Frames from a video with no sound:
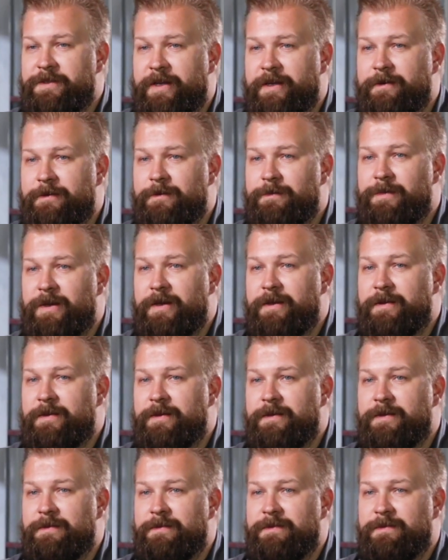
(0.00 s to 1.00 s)
is handled by
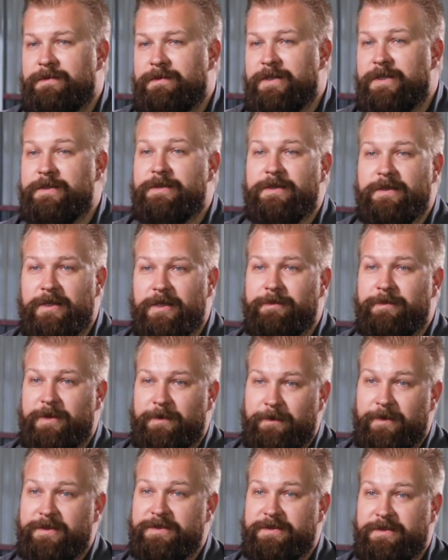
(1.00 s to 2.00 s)
the ECM that
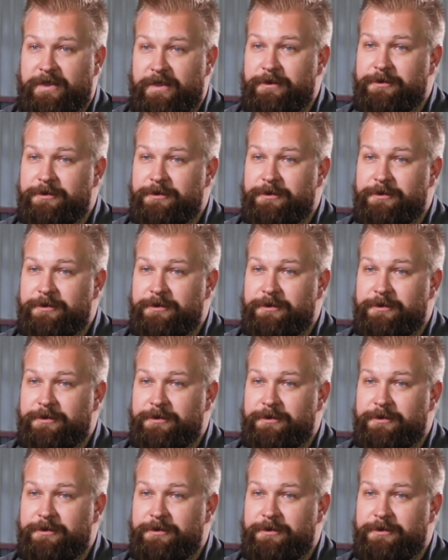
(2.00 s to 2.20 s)
runs the